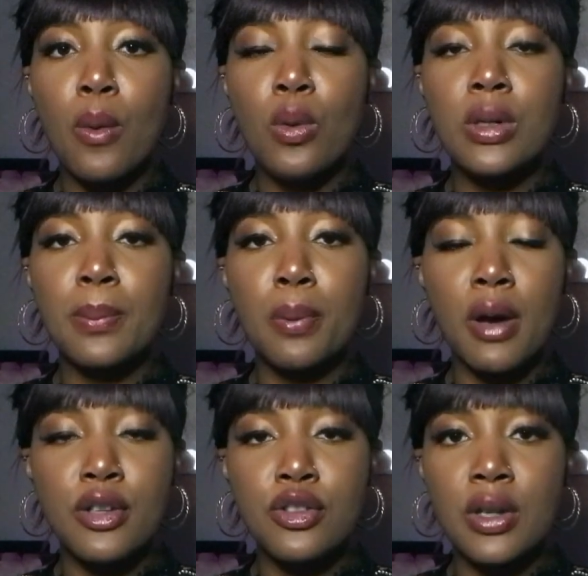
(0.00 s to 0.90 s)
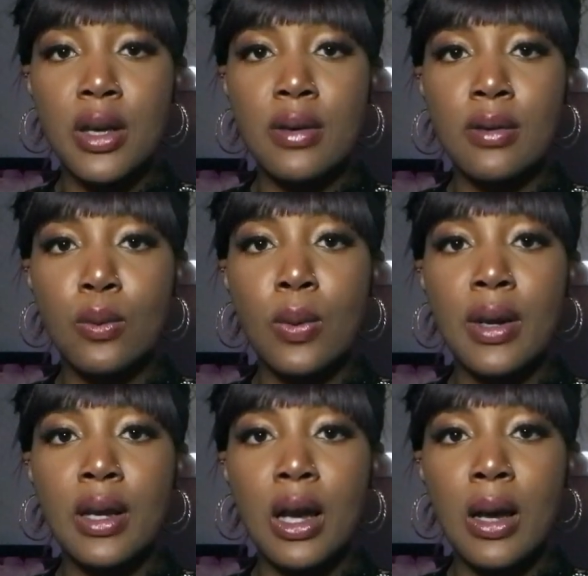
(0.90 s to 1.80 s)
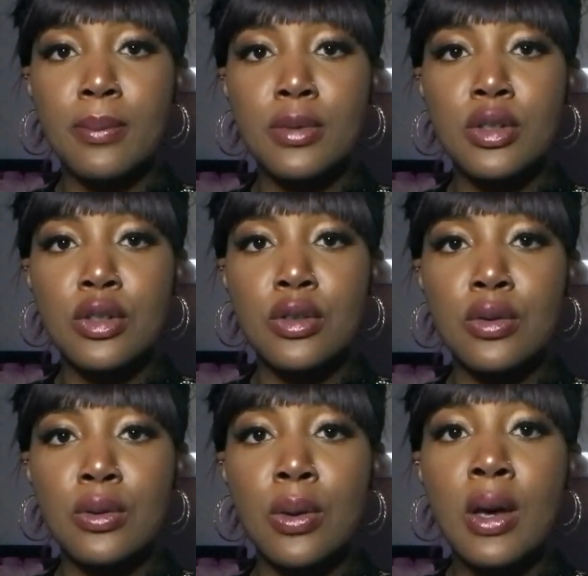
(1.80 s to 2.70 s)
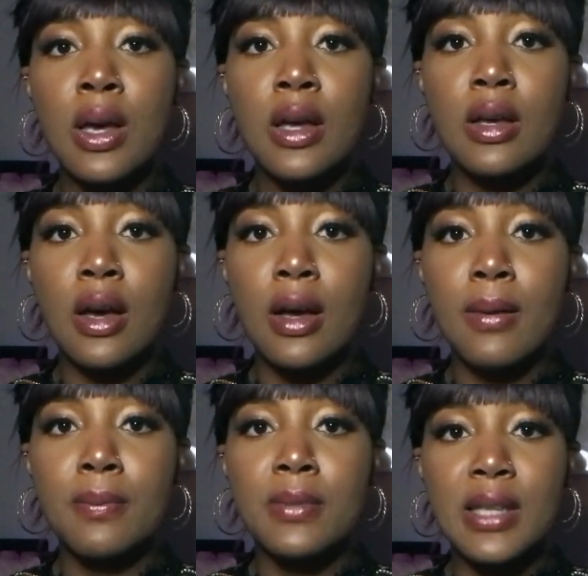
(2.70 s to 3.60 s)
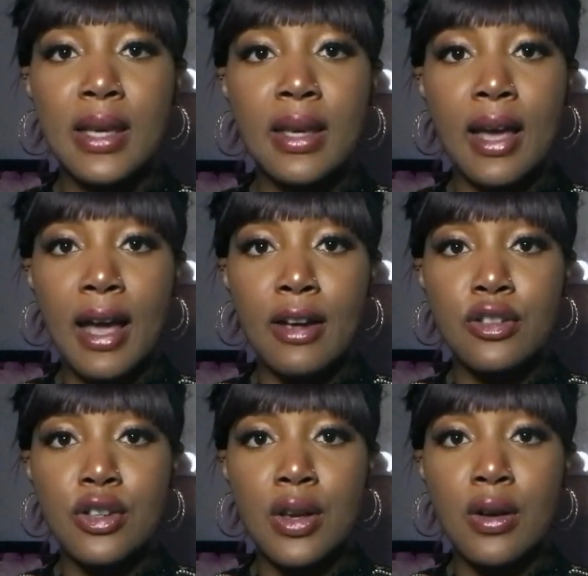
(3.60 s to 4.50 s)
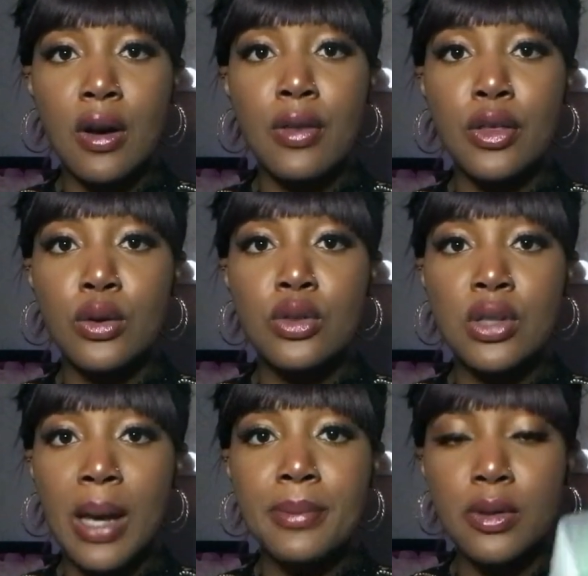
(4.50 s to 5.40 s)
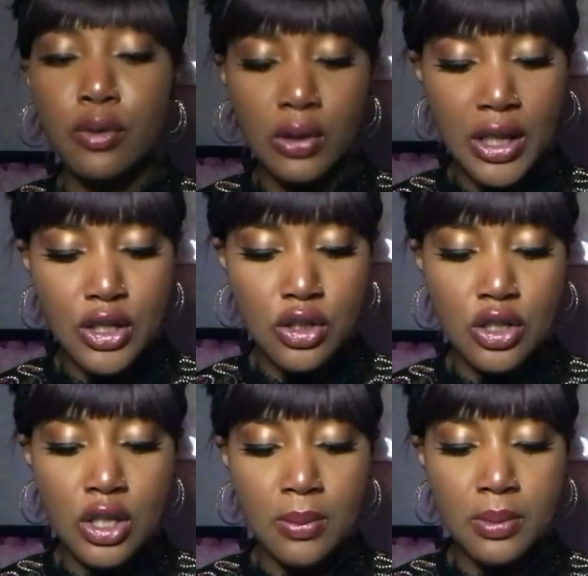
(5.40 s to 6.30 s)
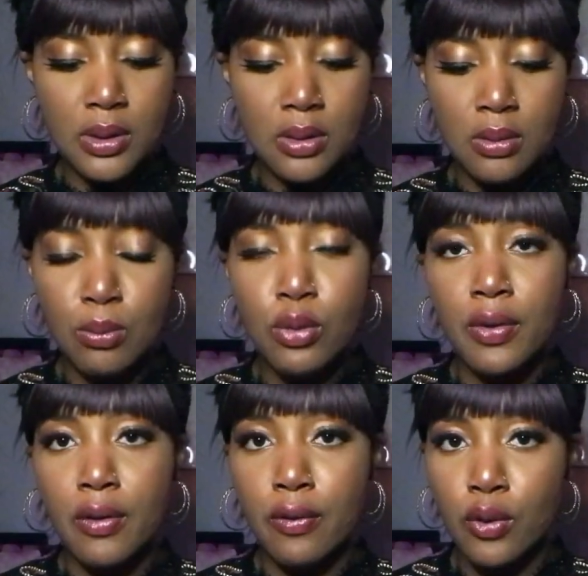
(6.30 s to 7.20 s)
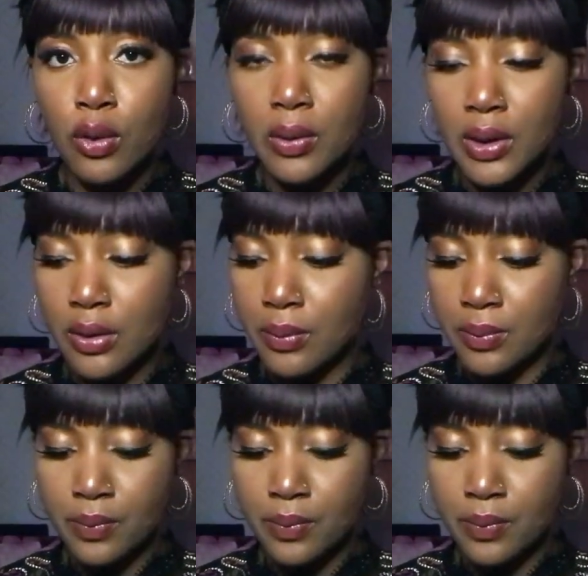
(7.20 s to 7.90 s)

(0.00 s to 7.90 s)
or depression when it comes to taking action on those types of relationships moving forward.